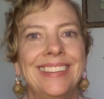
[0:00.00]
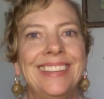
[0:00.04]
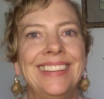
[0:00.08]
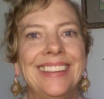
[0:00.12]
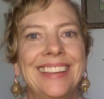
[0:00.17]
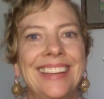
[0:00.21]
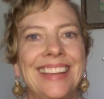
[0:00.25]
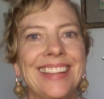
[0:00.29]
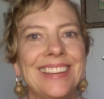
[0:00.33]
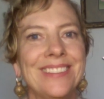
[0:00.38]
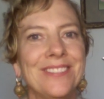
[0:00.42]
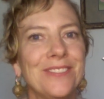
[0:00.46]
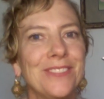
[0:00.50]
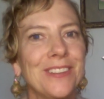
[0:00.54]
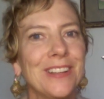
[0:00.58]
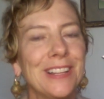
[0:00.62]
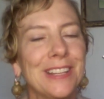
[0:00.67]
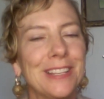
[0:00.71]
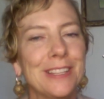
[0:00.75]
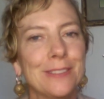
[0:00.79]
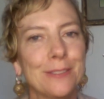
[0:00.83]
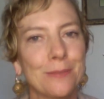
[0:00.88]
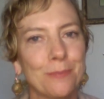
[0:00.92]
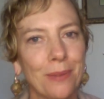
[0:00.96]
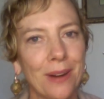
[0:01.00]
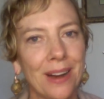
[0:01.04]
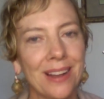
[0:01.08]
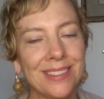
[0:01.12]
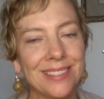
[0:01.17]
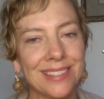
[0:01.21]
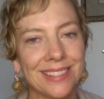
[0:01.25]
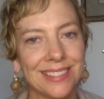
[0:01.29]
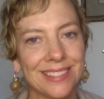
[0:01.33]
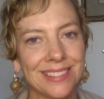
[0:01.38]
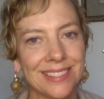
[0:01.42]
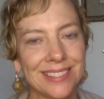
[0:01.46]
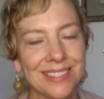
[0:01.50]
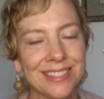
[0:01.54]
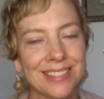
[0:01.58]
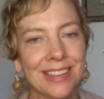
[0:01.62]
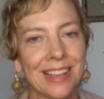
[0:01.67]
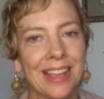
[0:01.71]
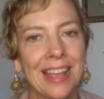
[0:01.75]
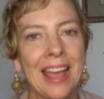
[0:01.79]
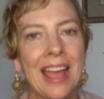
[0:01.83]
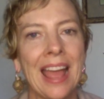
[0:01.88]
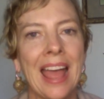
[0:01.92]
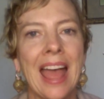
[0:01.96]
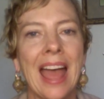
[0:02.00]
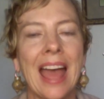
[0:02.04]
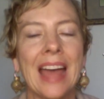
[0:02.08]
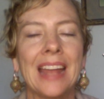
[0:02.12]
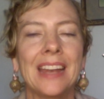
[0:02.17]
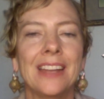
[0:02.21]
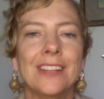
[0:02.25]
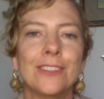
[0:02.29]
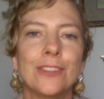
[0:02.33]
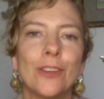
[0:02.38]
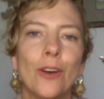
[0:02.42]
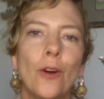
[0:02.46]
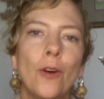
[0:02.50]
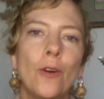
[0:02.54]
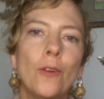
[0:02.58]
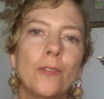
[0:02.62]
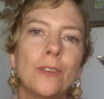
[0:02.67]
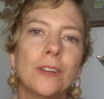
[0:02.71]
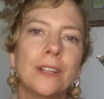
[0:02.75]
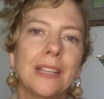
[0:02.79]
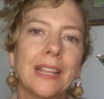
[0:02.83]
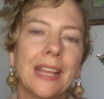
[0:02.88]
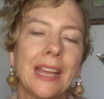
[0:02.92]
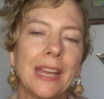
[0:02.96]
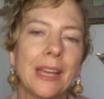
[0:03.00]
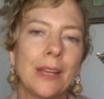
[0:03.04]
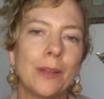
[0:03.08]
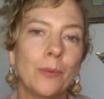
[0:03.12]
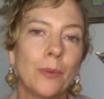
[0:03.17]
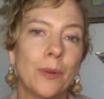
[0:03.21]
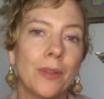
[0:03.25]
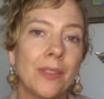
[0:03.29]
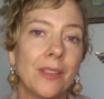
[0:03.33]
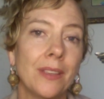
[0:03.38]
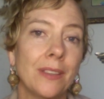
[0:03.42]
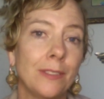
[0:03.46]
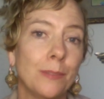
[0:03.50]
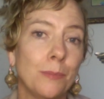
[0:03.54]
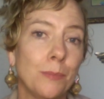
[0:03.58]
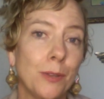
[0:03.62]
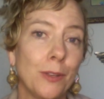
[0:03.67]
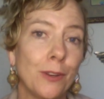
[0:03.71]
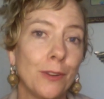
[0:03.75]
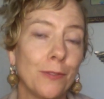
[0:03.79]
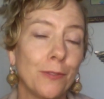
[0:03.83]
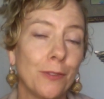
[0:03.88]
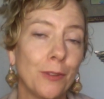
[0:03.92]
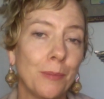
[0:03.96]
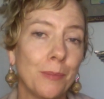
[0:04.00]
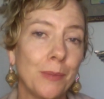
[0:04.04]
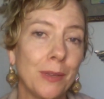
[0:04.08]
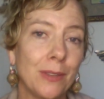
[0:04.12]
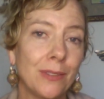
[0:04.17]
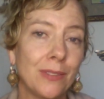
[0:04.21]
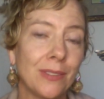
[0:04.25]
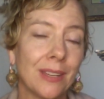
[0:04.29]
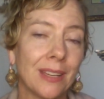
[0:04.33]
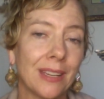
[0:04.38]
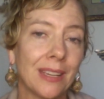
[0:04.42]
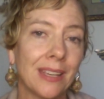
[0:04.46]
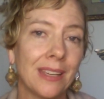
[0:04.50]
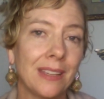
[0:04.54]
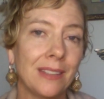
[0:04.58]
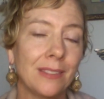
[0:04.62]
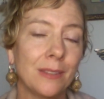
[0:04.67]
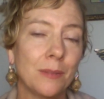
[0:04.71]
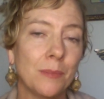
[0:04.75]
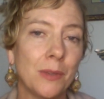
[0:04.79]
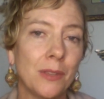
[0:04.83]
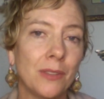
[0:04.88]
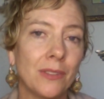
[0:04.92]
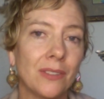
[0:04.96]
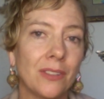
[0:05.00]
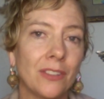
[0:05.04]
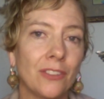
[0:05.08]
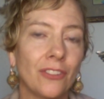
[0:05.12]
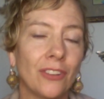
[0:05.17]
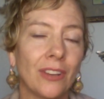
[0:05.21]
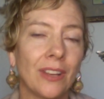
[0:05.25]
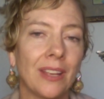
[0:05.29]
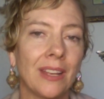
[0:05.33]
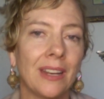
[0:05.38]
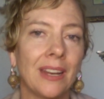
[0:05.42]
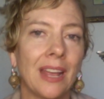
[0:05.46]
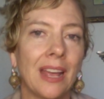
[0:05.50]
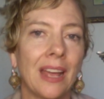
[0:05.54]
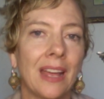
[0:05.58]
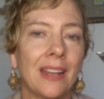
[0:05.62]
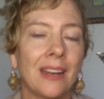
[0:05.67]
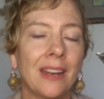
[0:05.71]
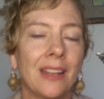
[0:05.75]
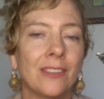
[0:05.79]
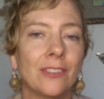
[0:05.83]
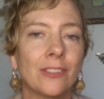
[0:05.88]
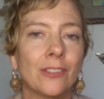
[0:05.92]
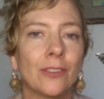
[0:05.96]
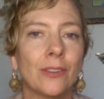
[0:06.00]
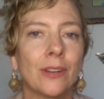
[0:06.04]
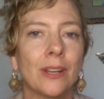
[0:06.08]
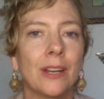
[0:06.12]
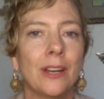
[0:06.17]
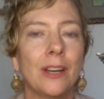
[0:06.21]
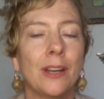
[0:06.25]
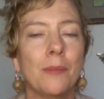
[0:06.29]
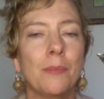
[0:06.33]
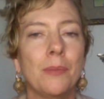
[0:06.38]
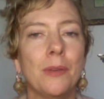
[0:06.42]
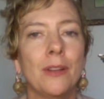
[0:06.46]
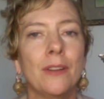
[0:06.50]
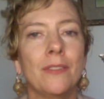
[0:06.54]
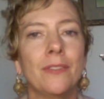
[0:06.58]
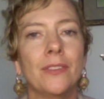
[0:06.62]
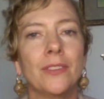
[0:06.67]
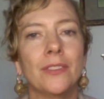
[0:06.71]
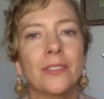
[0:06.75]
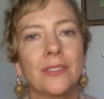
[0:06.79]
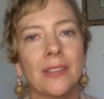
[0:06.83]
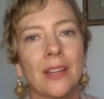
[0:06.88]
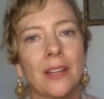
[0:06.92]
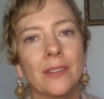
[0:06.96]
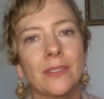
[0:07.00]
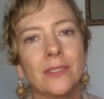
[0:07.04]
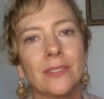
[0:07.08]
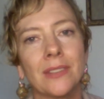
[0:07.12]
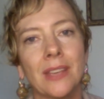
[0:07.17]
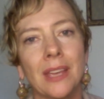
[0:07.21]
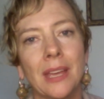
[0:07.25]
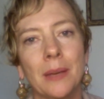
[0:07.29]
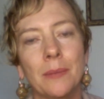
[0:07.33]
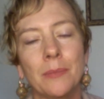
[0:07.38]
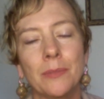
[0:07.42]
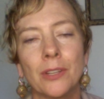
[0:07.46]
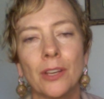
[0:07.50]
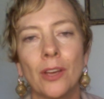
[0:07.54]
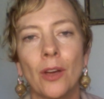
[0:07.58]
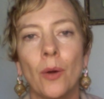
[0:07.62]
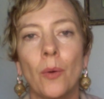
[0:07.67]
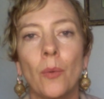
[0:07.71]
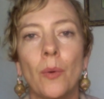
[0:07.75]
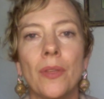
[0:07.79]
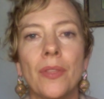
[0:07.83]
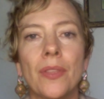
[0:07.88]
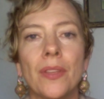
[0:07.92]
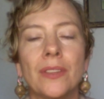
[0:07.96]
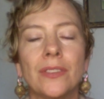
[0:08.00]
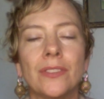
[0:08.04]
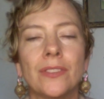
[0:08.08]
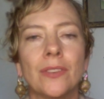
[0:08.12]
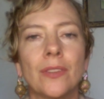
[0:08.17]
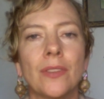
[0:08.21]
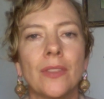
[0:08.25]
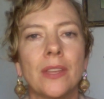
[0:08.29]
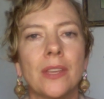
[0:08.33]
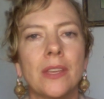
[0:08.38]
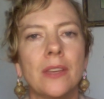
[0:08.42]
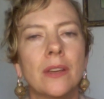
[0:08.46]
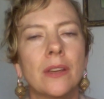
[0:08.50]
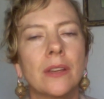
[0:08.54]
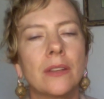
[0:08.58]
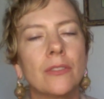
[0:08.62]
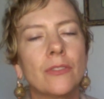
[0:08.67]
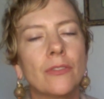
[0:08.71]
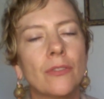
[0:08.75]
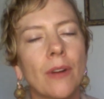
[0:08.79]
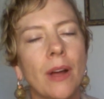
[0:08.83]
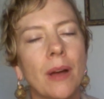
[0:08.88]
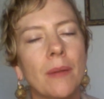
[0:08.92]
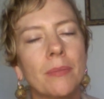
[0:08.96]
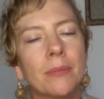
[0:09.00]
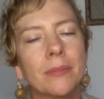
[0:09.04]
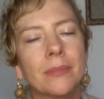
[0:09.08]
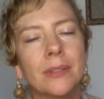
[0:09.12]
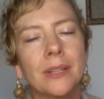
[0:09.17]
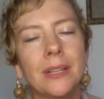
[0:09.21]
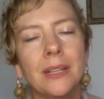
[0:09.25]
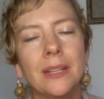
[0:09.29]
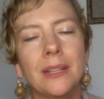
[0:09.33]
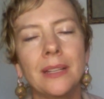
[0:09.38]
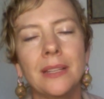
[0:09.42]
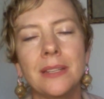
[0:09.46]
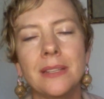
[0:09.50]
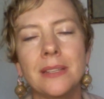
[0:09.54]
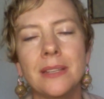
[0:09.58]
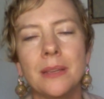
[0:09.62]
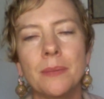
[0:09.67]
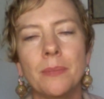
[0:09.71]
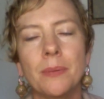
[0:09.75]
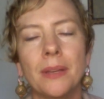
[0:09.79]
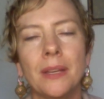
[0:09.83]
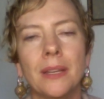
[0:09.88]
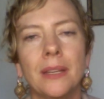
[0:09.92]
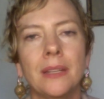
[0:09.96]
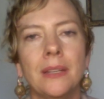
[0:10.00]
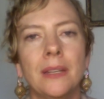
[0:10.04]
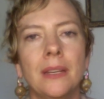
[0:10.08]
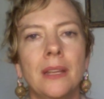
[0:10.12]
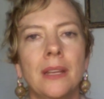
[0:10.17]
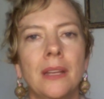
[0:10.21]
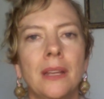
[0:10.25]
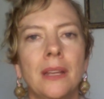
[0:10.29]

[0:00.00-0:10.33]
and feel his presence. And it's overlaid with his beautiful music. He's a musician and has created a beautiful soundscape to go with it so that you can drop really deep in